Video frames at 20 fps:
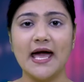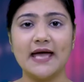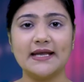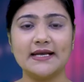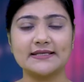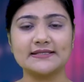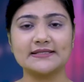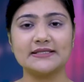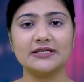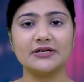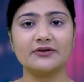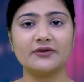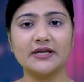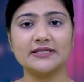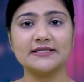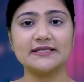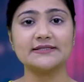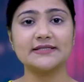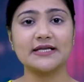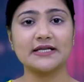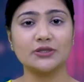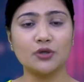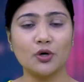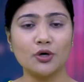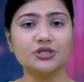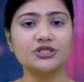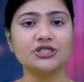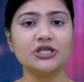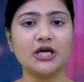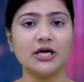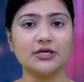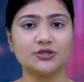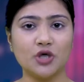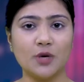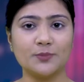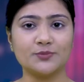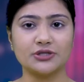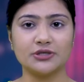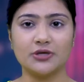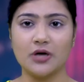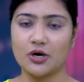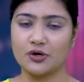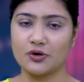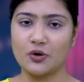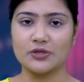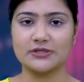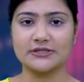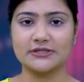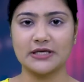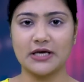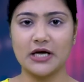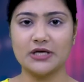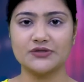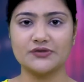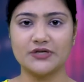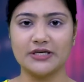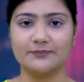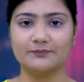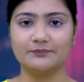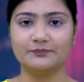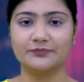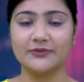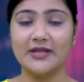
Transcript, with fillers: and accelerating technology adoption across the country.